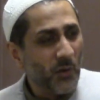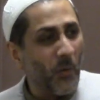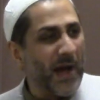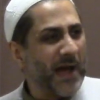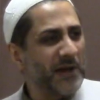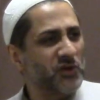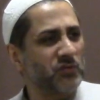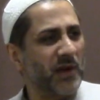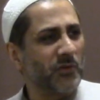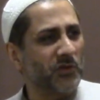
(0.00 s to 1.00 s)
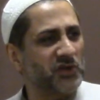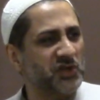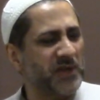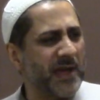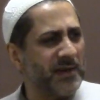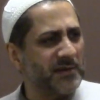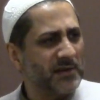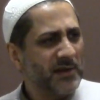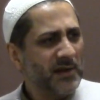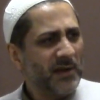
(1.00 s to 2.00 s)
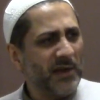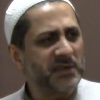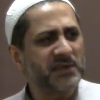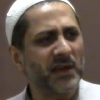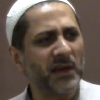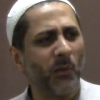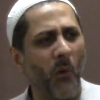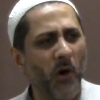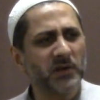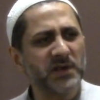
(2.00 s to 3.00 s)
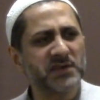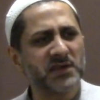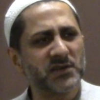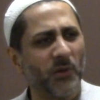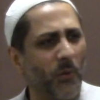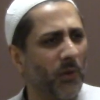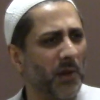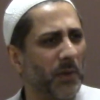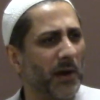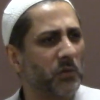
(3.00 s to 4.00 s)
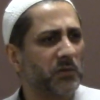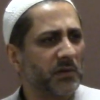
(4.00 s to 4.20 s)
Why should I not stand and say, What is it all about?